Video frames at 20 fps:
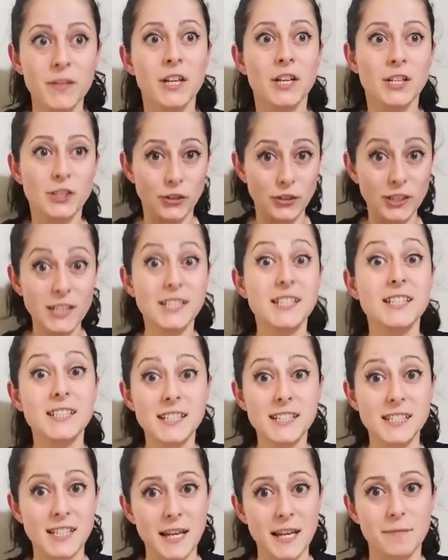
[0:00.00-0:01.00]
So this is the
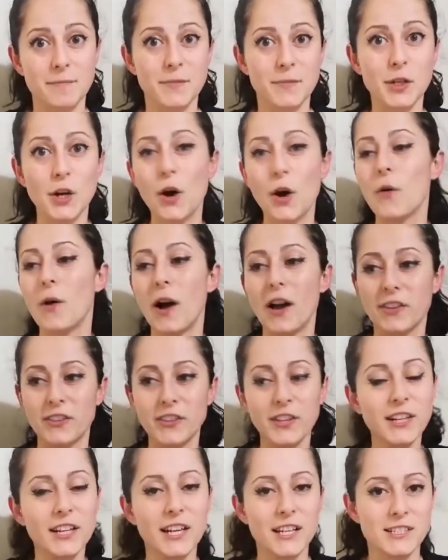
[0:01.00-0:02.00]
same, I
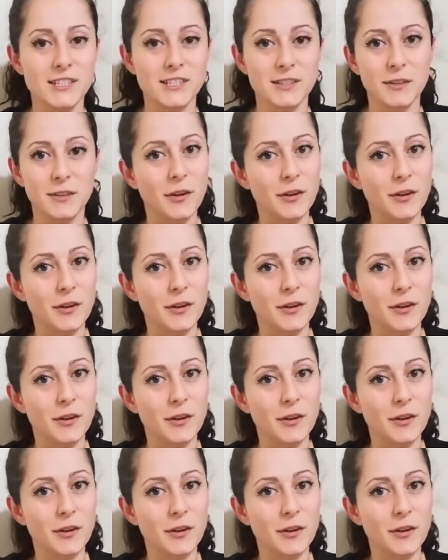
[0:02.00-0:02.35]
think, as